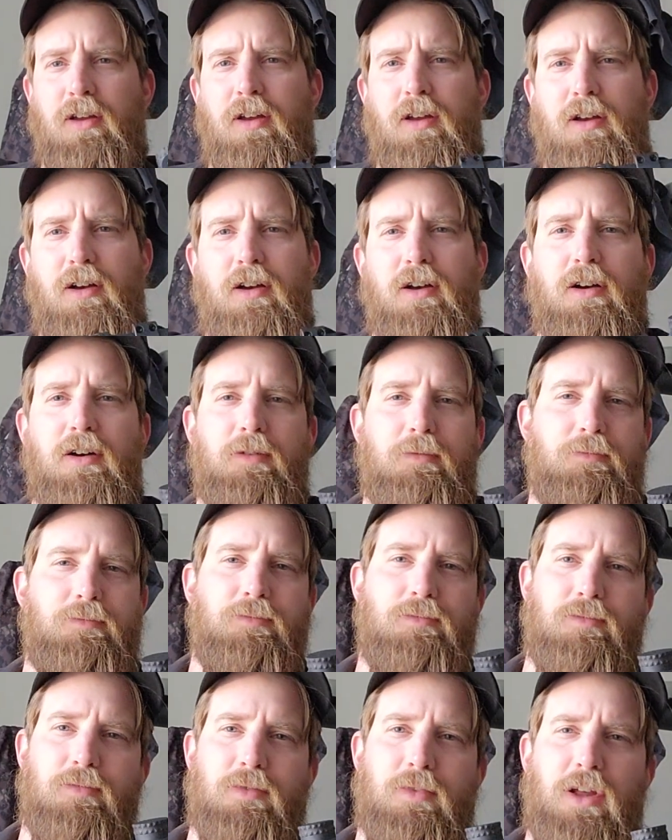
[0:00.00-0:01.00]

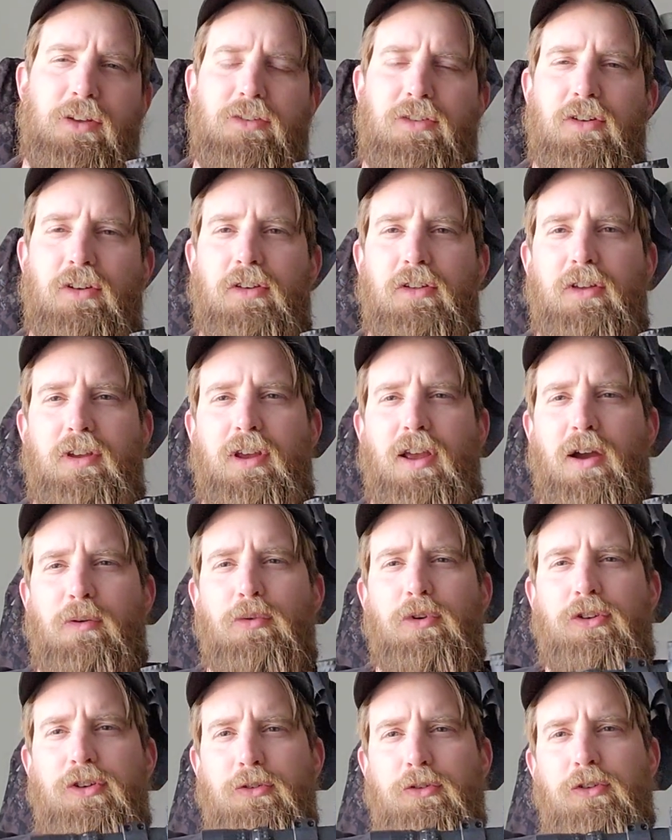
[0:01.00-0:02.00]
That's another thing. I
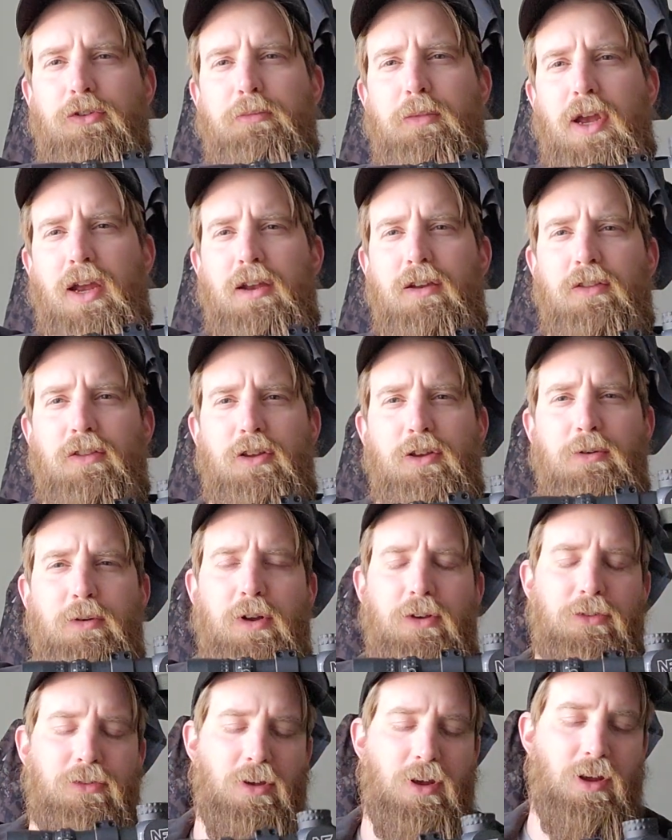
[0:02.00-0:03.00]
wish it was made in the
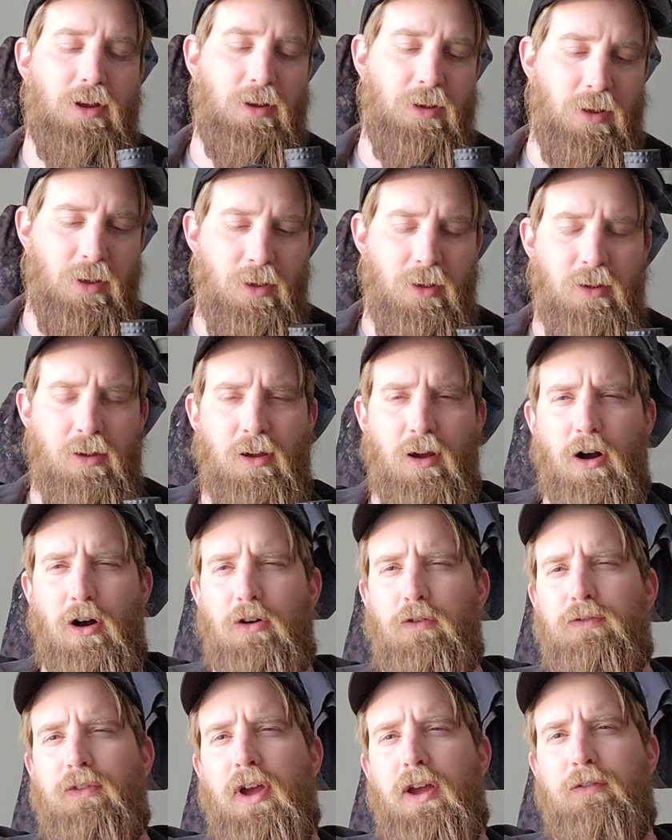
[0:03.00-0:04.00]
USA.
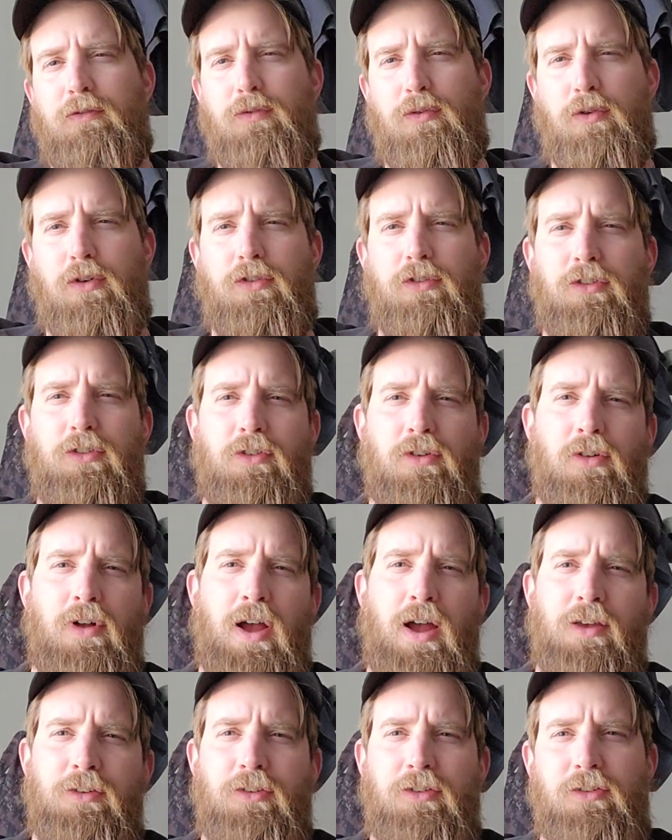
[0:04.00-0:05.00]
All of Nightforce's
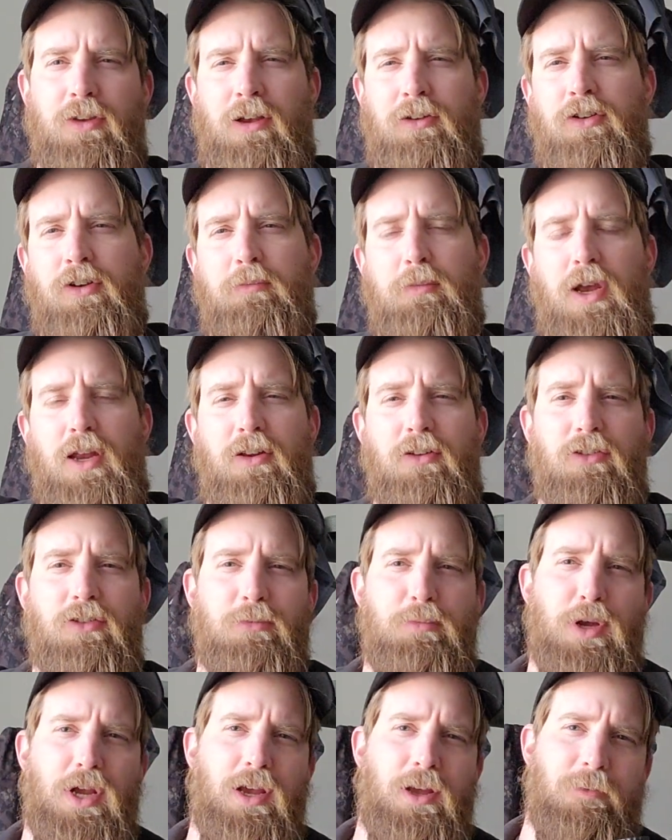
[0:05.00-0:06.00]
glass is actually made in
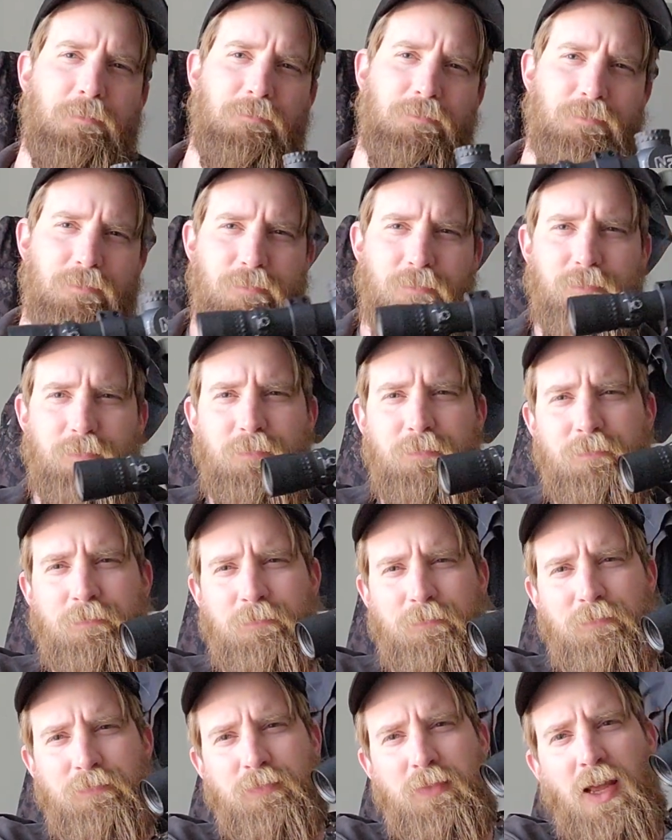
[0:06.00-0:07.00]
Japan.
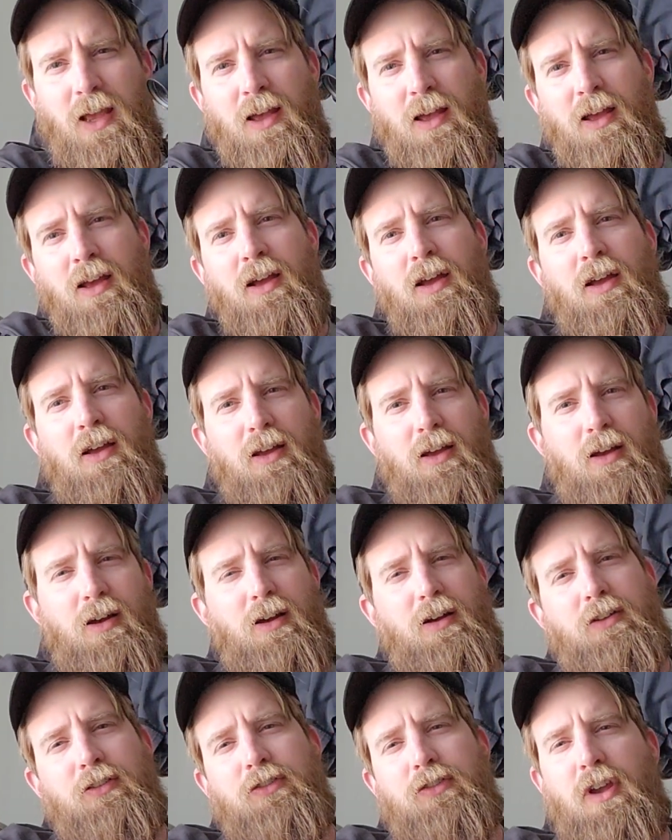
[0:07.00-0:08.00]

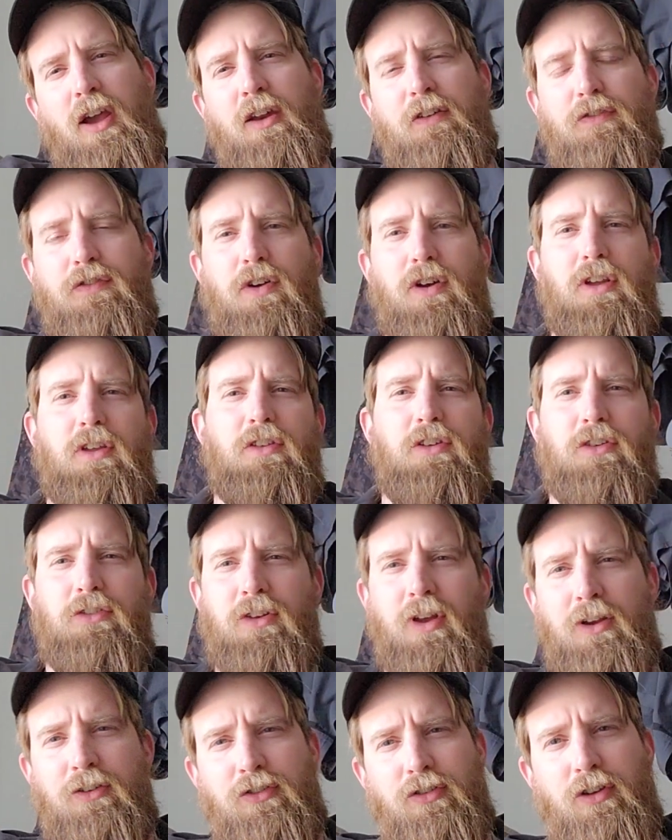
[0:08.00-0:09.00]
It's kind of funny. There's
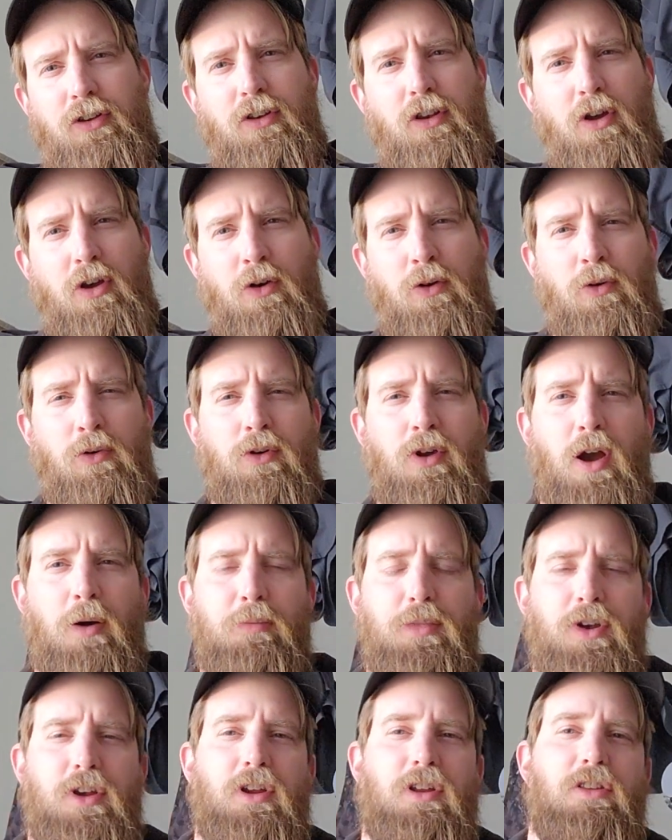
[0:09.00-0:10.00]
actually no
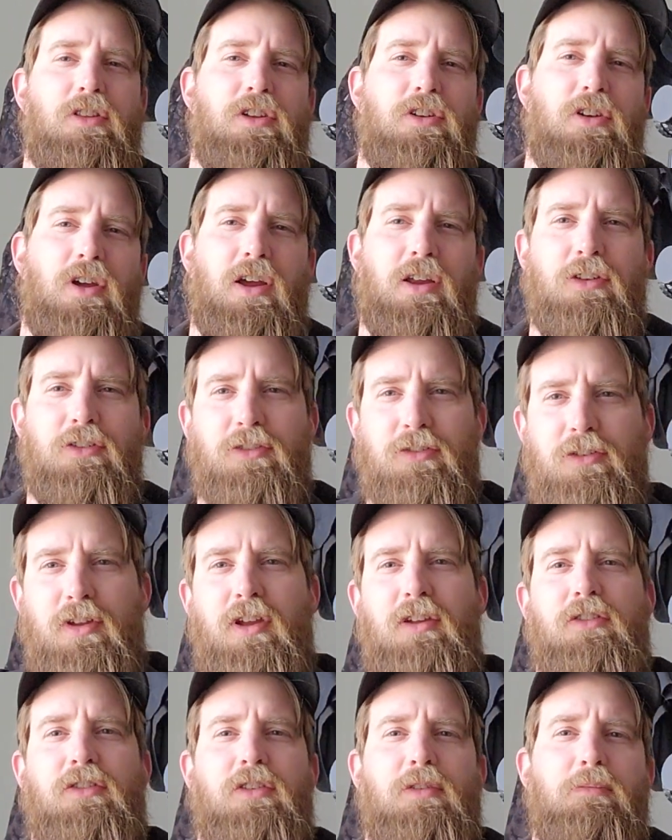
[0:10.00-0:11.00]
company in the United
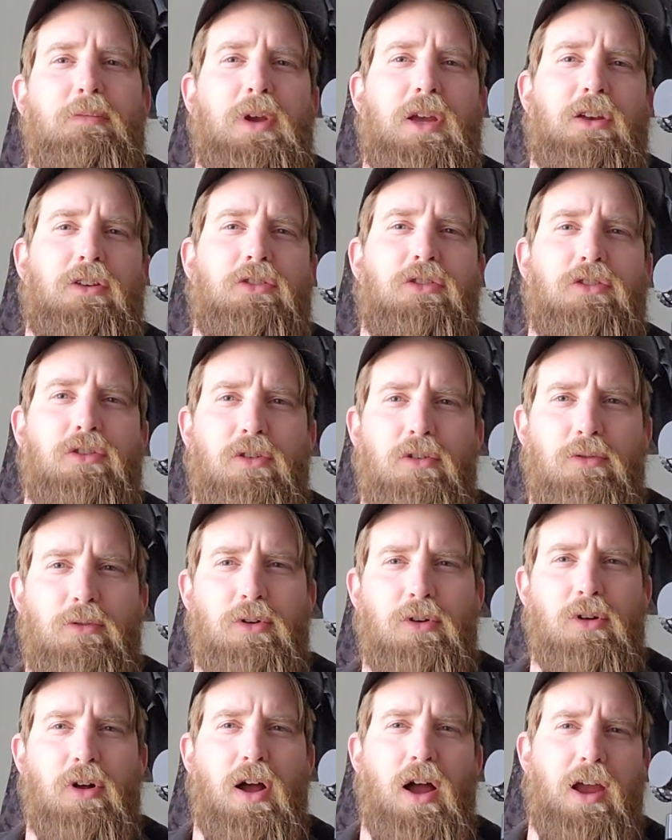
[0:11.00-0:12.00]
States that makes
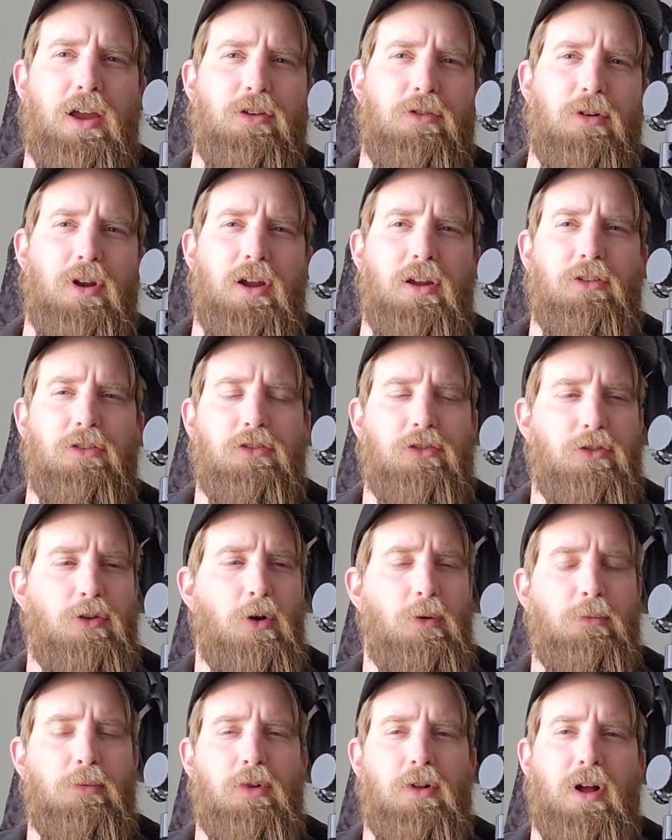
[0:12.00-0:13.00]
real high-grade
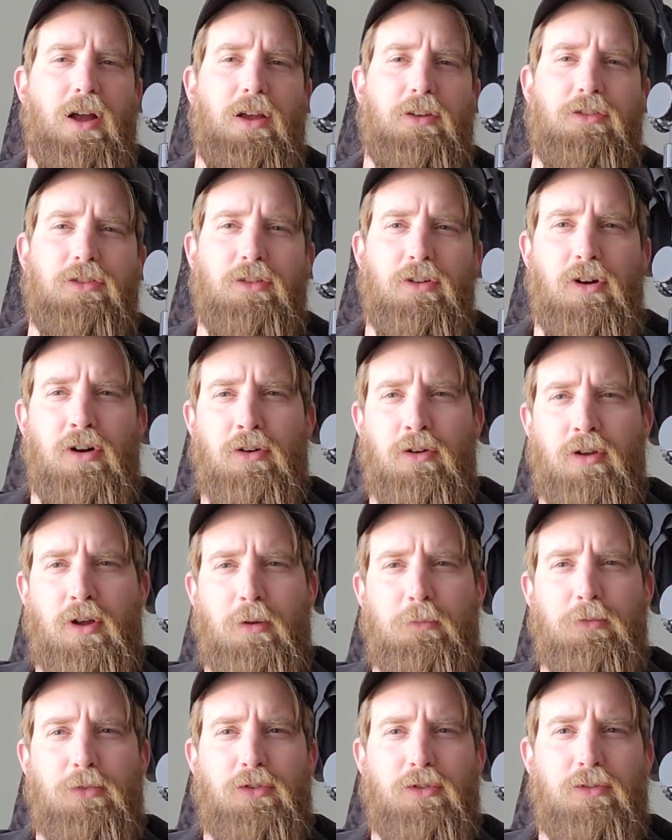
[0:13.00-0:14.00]
scope glass. It all
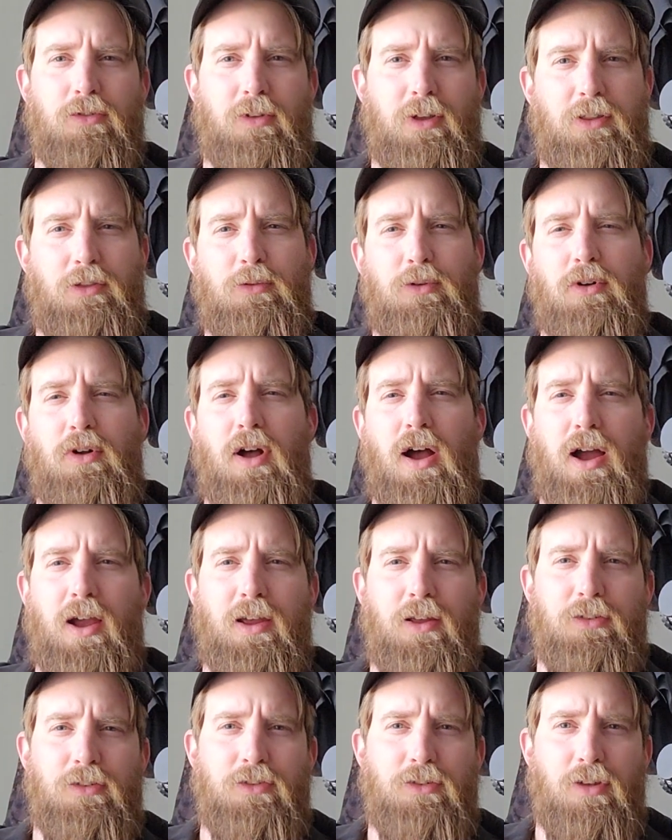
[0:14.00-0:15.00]
comes, like the real
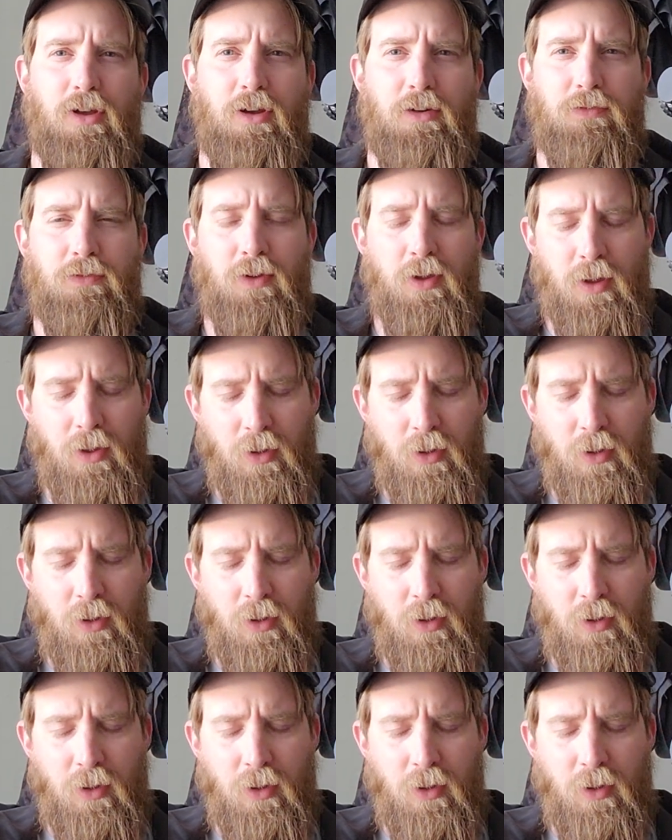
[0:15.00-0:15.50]
high-end stuff,